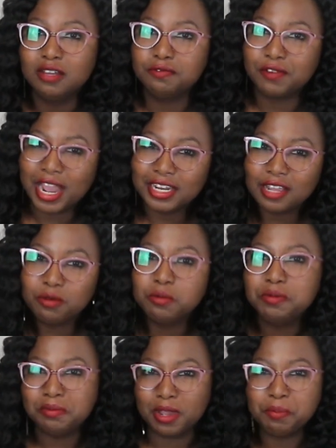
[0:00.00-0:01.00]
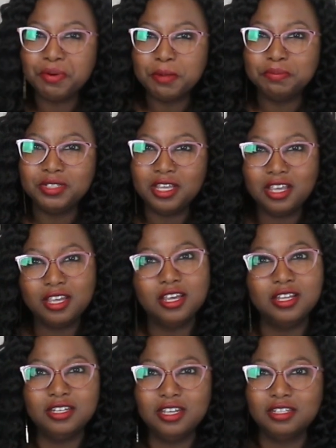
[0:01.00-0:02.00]
Friday will be my prep
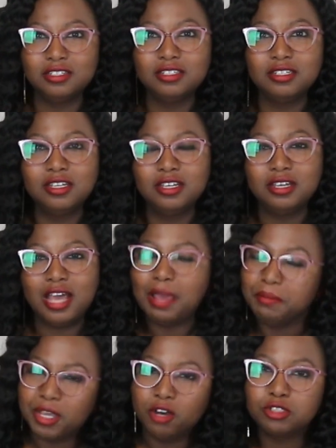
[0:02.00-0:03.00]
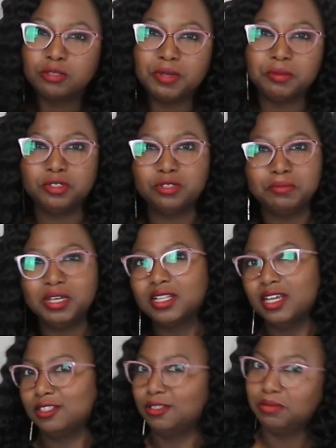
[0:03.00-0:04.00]
day, and then I may also be able to
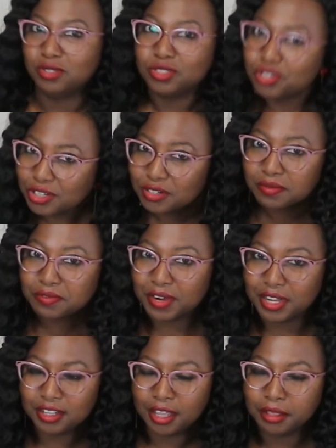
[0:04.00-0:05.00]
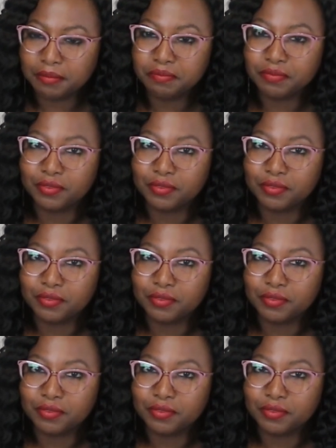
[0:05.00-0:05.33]
make like some dessert on Friday.